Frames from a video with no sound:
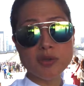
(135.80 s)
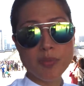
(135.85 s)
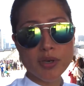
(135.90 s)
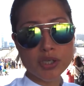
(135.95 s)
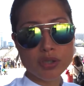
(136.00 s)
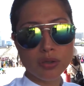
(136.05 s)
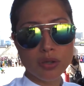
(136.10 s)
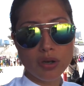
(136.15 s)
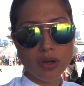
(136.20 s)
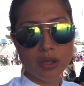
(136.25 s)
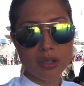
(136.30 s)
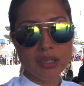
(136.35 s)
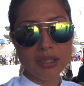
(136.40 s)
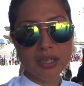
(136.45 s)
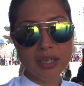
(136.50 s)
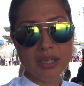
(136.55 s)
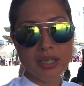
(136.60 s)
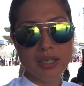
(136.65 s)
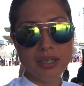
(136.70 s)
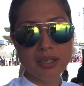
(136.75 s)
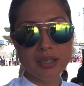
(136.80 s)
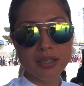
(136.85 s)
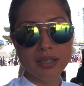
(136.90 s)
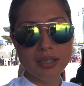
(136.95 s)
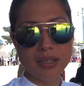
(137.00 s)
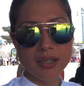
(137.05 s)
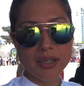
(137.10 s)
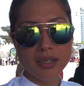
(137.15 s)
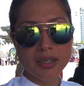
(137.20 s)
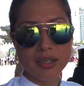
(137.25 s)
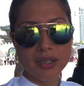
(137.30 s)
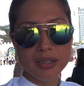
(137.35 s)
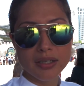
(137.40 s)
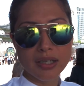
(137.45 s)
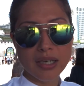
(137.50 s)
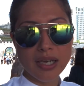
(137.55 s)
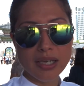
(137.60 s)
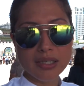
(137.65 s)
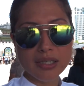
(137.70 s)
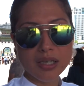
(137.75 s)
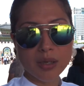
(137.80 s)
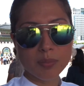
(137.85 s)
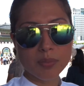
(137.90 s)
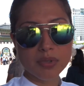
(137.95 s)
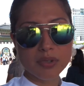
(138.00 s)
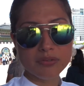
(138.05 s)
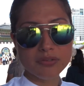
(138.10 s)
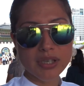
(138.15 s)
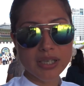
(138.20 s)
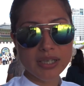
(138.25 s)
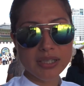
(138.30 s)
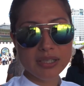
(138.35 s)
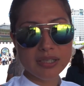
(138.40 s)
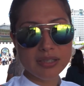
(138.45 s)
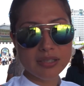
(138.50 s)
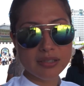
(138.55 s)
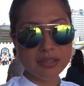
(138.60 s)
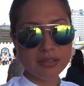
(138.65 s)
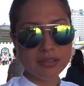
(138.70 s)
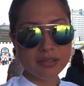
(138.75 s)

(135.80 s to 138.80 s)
special holiday the last couple of days.